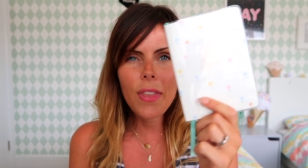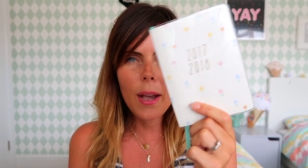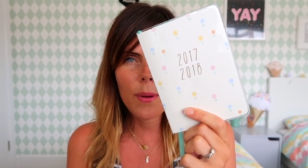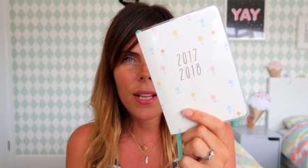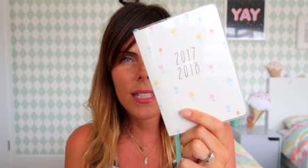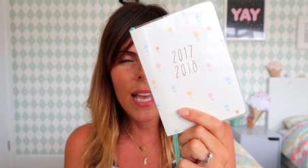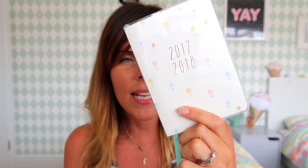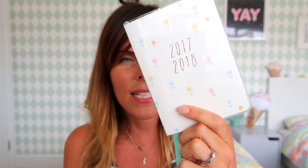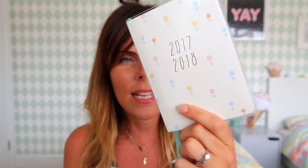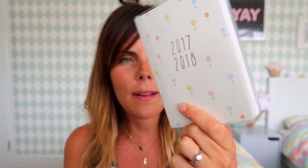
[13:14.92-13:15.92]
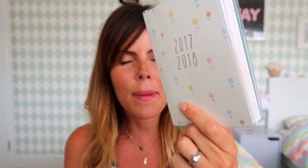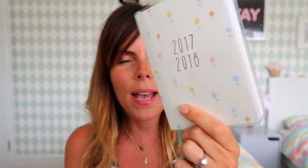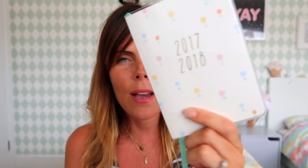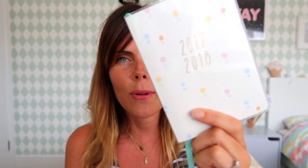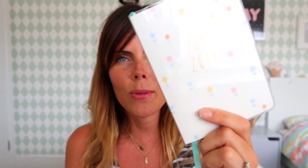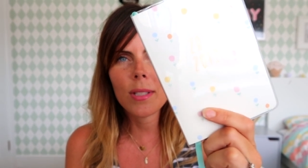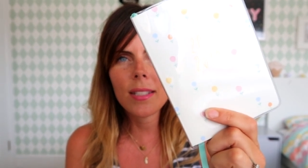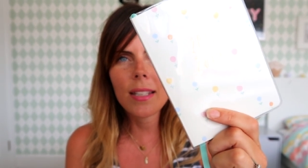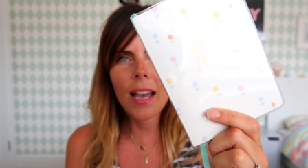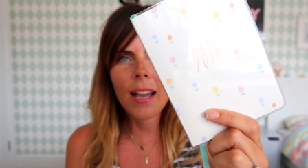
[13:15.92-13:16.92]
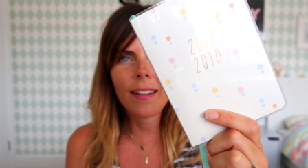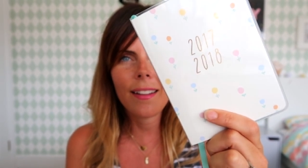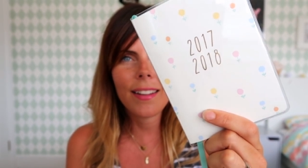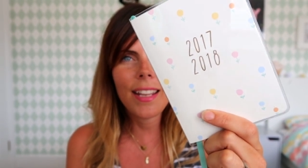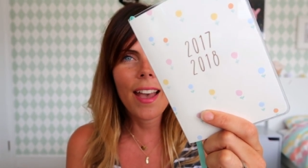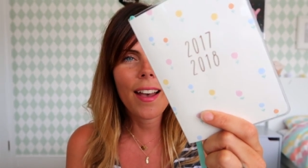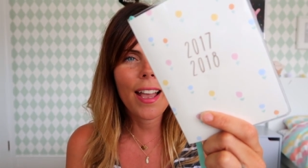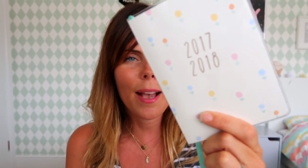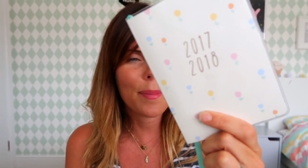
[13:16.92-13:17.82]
That was £18 and yeah, I